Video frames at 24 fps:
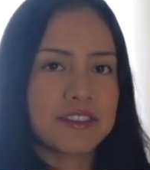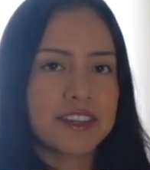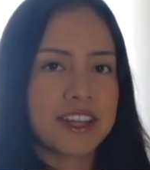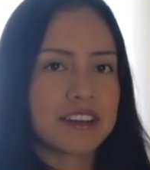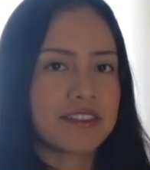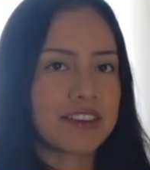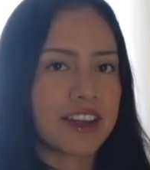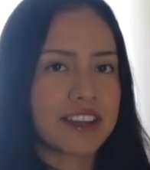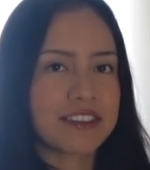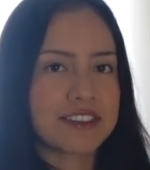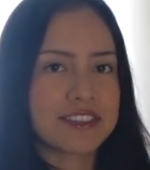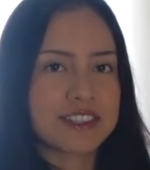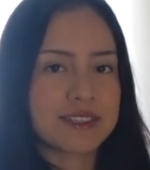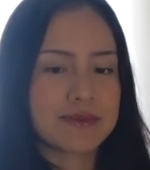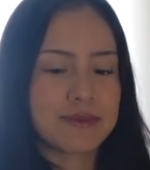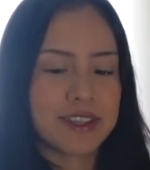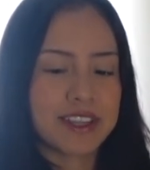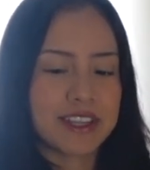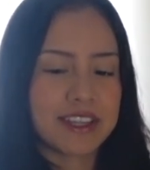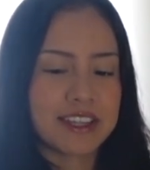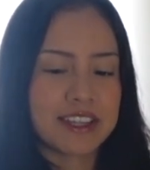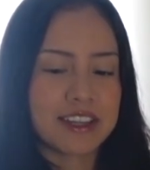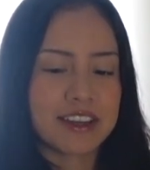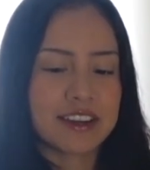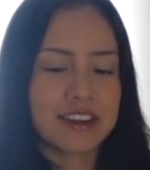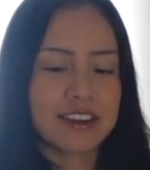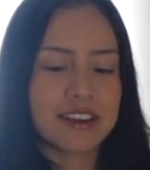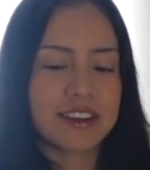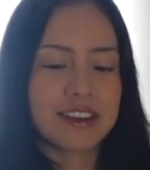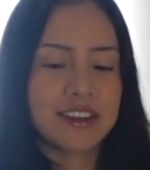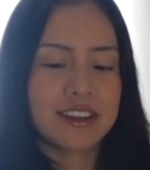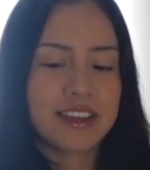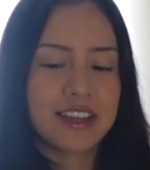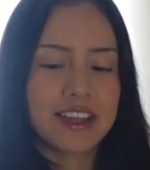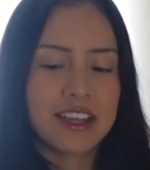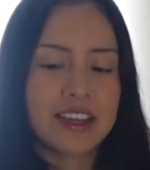I'd rather just make it here,
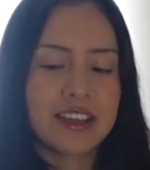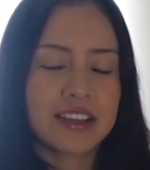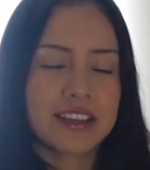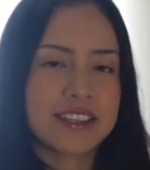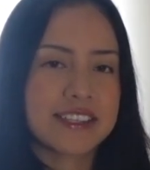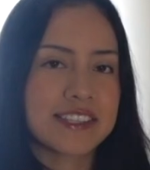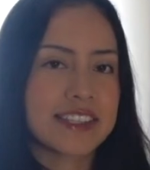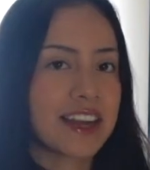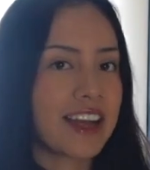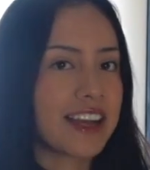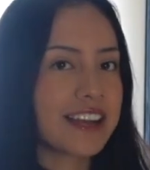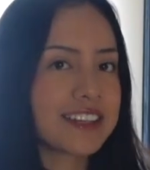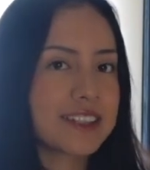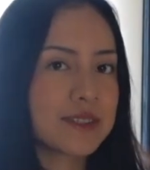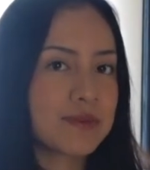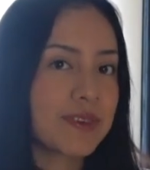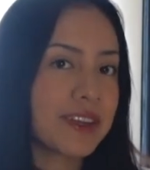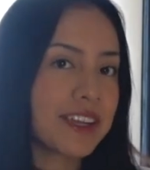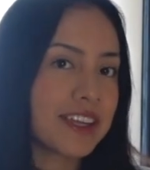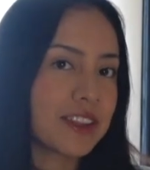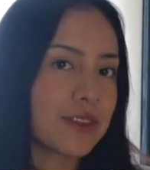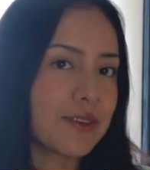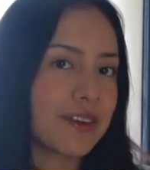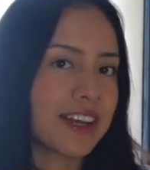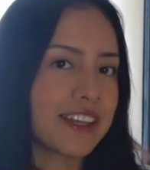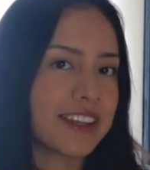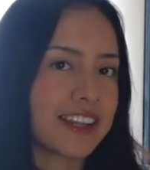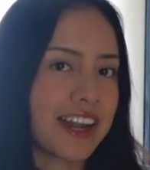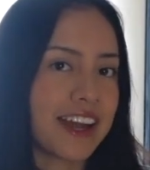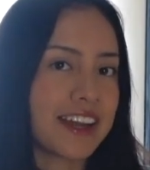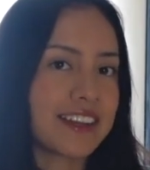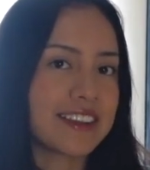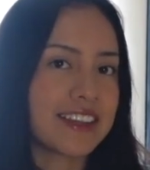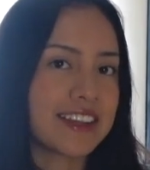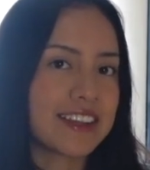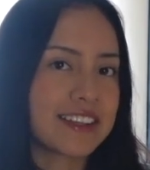because then I can just make it the way that
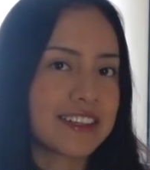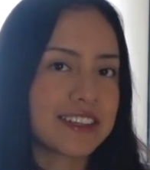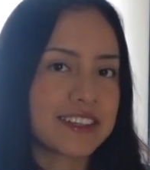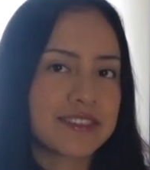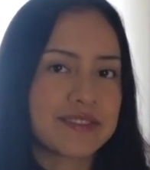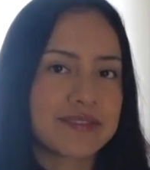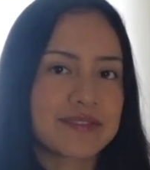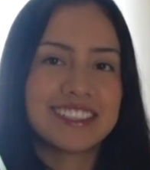I like it.